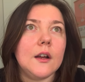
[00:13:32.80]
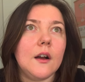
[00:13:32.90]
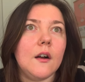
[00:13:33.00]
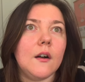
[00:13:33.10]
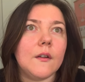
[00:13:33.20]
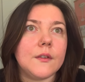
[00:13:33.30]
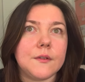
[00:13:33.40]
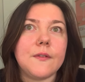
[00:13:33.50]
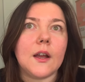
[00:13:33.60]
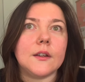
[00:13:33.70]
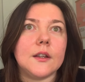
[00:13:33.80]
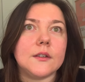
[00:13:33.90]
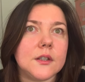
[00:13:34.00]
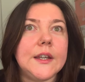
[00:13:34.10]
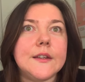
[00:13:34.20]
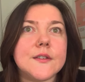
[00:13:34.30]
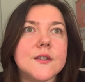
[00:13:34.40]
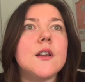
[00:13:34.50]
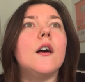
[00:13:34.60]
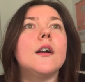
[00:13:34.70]
the fact that he's
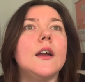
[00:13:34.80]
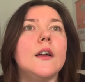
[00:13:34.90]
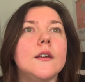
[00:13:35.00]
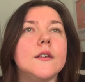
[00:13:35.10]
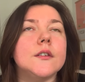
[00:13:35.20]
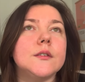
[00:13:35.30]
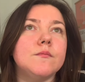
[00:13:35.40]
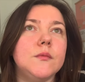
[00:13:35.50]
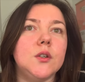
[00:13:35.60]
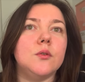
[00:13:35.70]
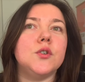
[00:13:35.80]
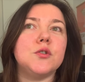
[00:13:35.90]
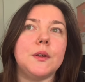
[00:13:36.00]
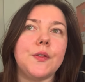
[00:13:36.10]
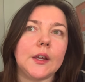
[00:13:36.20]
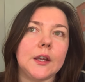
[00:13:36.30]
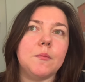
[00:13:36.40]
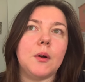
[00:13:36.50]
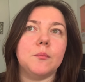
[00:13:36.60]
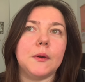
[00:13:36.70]
stuck and, you know, you should be thinking
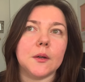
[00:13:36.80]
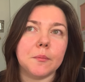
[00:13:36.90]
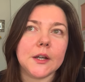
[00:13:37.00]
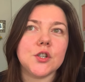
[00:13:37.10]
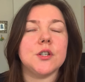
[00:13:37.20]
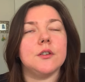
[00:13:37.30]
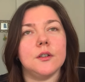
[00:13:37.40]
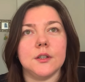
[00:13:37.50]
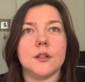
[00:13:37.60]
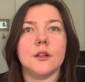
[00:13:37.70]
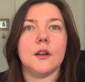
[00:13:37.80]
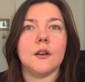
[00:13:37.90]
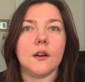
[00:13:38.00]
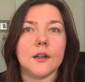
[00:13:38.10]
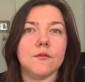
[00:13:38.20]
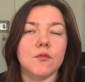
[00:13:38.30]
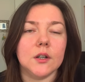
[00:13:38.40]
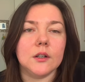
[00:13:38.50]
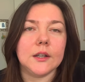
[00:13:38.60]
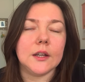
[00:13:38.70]
about the bigger picture and da da da da, it
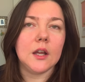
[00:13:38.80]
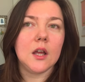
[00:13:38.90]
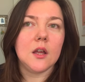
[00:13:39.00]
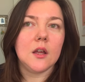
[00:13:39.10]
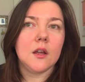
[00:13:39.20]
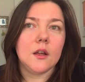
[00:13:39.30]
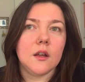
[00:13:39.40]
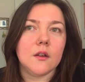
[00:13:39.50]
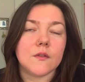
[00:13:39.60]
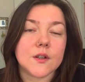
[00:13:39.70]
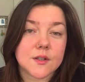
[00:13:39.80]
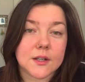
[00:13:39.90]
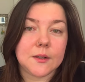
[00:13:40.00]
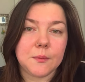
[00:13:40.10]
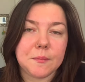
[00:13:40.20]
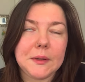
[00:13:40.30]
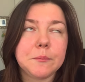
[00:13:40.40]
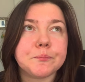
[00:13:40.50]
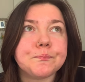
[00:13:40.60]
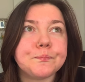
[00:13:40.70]
really resonated with
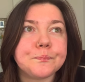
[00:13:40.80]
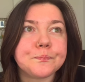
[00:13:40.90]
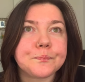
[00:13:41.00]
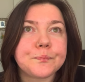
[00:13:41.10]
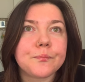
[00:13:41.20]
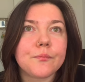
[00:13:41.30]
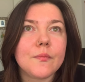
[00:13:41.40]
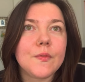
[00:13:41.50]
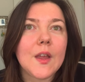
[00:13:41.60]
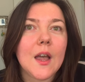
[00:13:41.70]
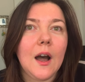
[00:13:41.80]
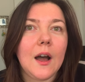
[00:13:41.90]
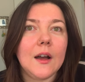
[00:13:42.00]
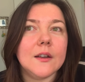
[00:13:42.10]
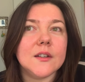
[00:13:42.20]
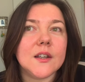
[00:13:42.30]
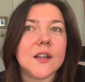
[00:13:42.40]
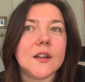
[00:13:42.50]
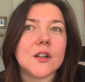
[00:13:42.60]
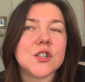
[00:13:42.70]
me. And
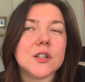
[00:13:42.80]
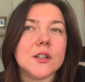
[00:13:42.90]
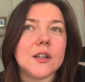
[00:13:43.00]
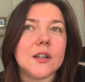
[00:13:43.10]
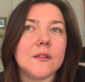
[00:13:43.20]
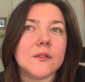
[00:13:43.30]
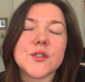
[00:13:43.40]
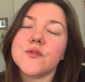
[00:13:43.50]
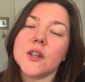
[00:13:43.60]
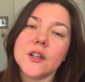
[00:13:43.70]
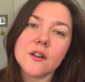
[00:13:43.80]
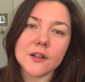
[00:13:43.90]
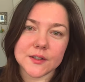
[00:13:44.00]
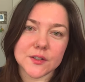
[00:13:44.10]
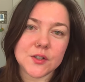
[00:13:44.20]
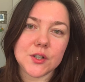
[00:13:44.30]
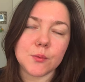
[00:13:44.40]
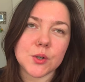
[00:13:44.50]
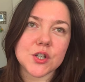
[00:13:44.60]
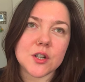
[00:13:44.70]
it actually was really nice to
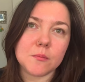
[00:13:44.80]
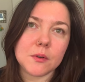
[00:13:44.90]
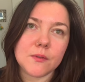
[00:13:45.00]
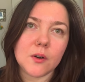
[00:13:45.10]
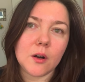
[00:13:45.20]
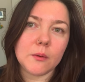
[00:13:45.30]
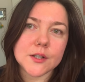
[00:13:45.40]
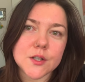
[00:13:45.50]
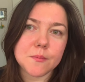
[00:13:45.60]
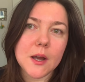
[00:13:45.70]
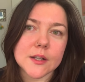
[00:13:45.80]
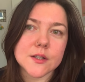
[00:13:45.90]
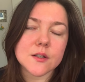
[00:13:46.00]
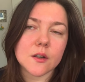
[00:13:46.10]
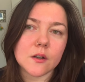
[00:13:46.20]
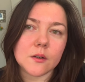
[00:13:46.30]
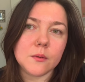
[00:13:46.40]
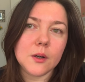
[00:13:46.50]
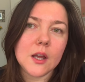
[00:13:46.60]
watch that before I went to bed. So